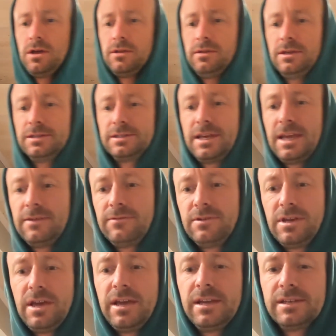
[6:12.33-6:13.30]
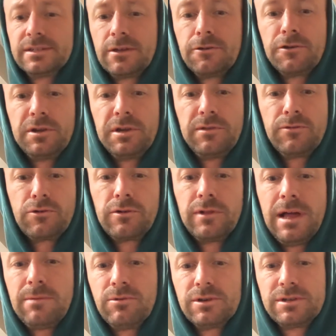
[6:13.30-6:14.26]
these AVAs underneath your
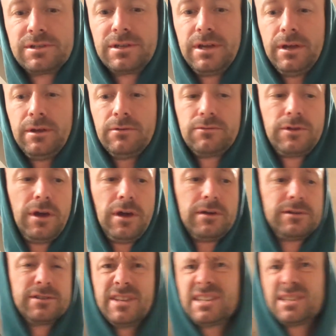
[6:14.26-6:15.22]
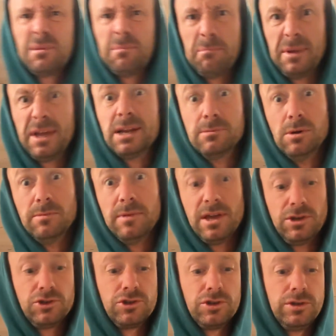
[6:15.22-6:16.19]
glabrous skin, okay? So that's a minimum
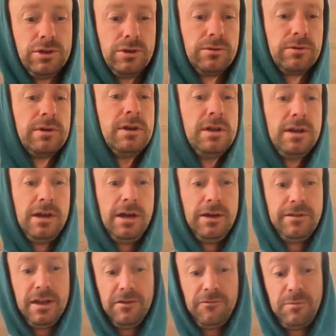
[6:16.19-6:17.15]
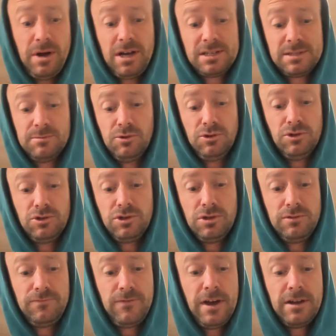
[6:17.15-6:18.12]
that you should do. And then if possible, you
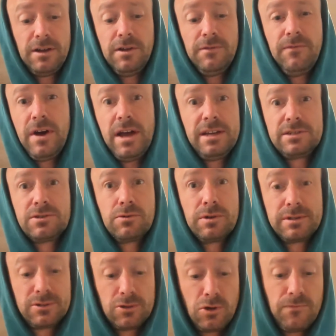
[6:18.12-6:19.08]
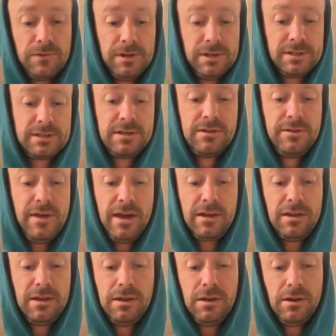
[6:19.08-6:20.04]
should find a device or a surface
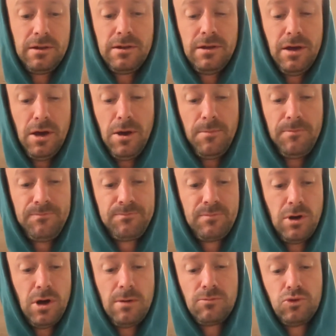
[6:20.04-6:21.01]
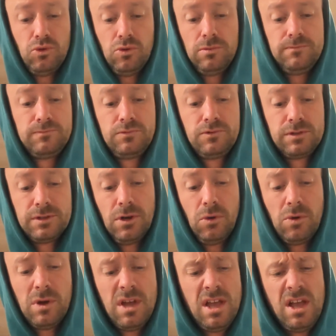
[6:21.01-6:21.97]
that can palm cool.
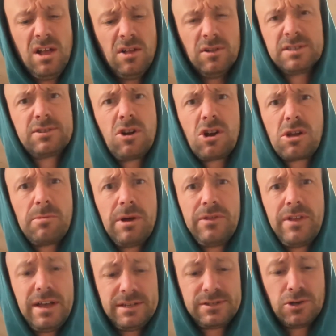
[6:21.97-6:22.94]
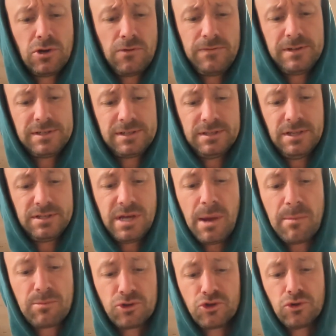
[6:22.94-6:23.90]
So let's talk about that surface and the
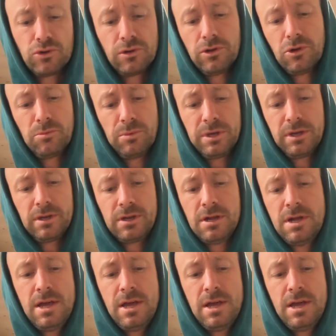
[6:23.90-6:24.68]
temperature a little bit.